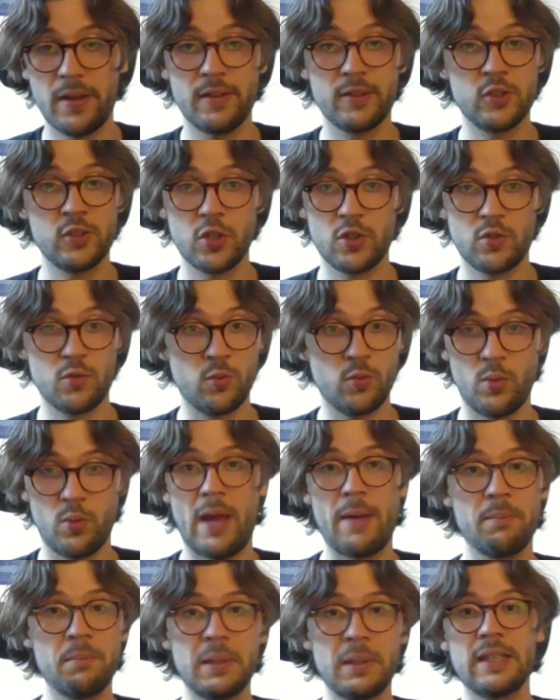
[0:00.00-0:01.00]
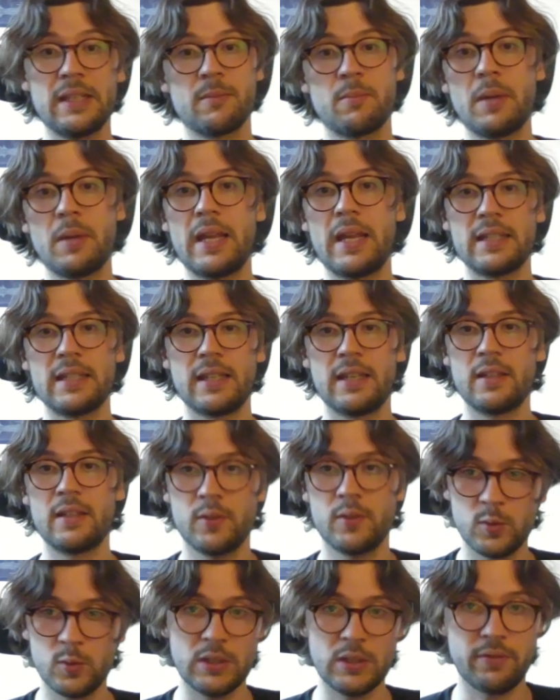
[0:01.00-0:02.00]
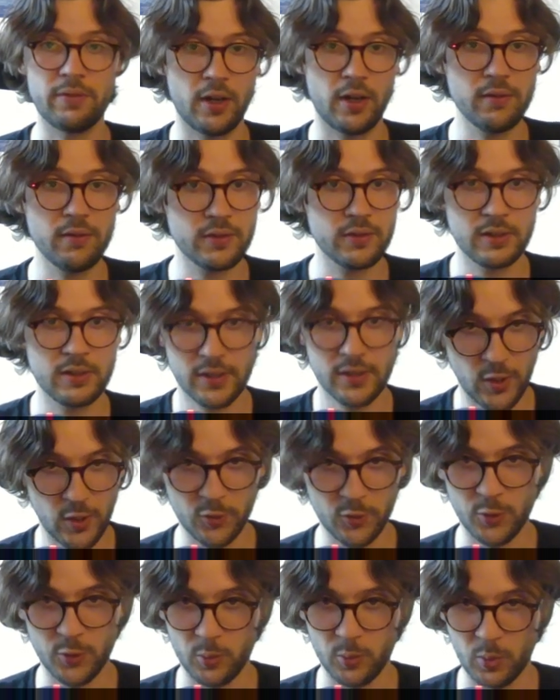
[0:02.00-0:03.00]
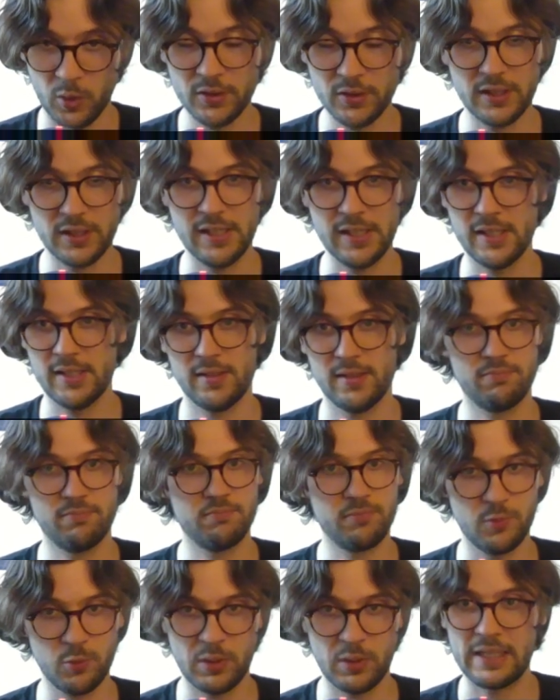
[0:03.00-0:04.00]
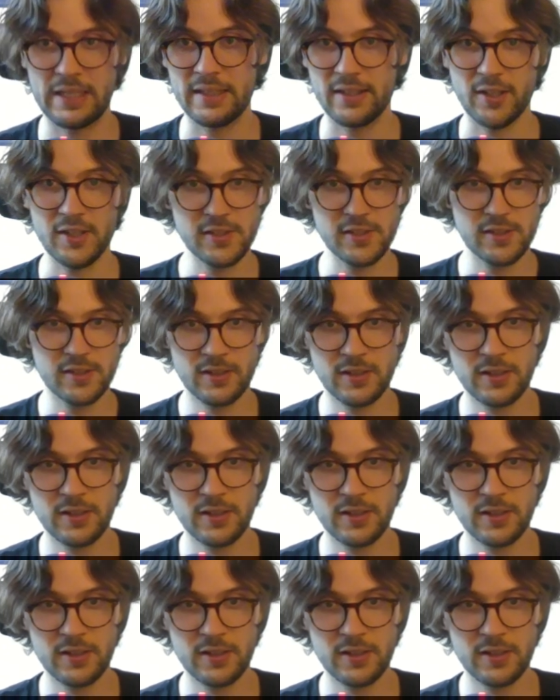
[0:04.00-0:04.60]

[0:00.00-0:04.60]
just ramping and playing a 3/5 on turn 1 is really nice,